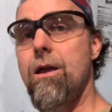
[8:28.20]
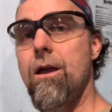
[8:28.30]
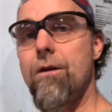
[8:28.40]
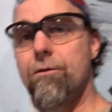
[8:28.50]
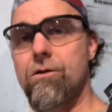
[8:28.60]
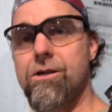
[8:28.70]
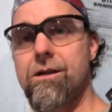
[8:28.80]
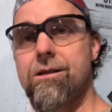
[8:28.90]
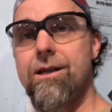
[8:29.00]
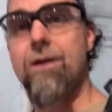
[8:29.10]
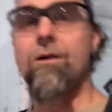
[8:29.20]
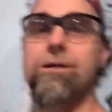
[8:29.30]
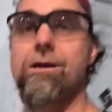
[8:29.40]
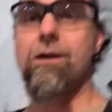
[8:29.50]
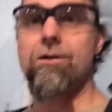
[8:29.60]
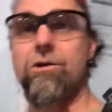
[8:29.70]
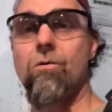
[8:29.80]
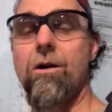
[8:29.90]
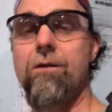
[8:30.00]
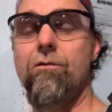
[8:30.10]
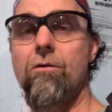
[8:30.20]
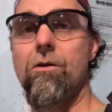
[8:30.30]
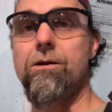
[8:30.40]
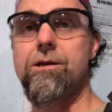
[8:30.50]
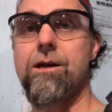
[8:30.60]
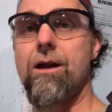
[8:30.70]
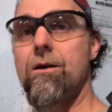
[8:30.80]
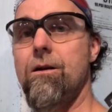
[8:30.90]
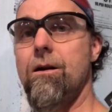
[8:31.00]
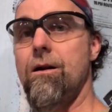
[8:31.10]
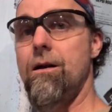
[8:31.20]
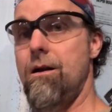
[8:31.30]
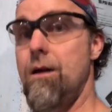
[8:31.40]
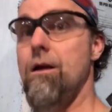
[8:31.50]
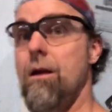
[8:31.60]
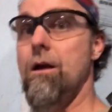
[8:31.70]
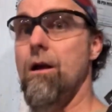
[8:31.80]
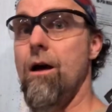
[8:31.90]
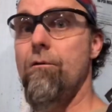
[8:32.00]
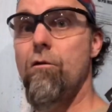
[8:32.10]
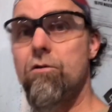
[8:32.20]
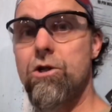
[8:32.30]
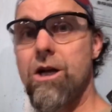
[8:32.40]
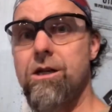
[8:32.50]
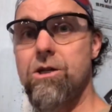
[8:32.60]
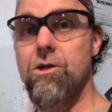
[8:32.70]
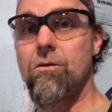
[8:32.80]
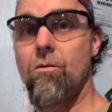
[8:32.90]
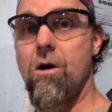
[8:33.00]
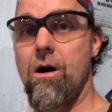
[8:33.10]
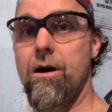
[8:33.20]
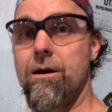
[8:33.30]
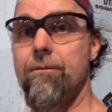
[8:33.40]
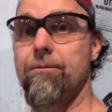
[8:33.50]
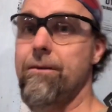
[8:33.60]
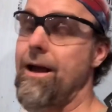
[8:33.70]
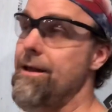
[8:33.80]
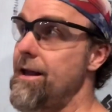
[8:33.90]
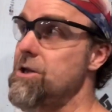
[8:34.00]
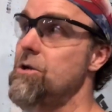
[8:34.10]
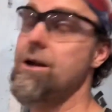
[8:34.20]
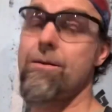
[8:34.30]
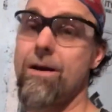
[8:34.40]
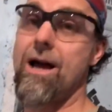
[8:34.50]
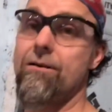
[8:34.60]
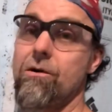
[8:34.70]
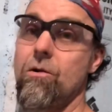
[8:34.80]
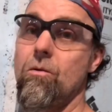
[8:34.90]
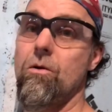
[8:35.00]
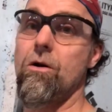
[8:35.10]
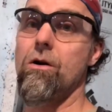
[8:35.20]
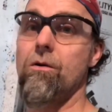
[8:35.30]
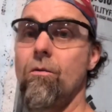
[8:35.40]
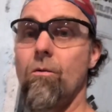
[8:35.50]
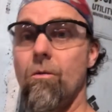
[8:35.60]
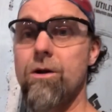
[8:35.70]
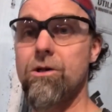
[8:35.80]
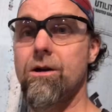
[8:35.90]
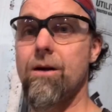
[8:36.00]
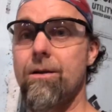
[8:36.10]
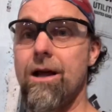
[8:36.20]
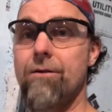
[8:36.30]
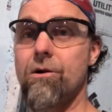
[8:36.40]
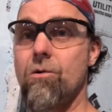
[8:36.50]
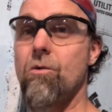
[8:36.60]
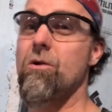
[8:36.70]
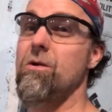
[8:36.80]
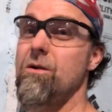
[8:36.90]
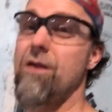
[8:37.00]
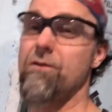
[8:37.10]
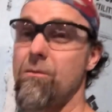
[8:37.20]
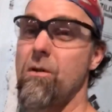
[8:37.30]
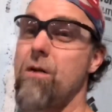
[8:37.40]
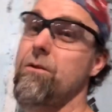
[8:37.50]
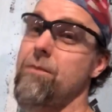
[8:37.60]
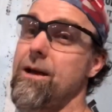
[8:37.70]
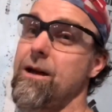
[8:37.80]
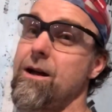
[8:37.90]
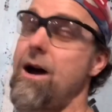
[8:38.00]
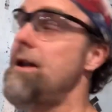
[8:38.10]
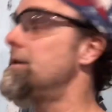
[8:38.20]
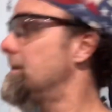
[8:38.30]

if you're 16 on center and 24 on center, full sheets should work unless you're coming out of a corner. Once you're coming out of a corner, you have to probably make a cut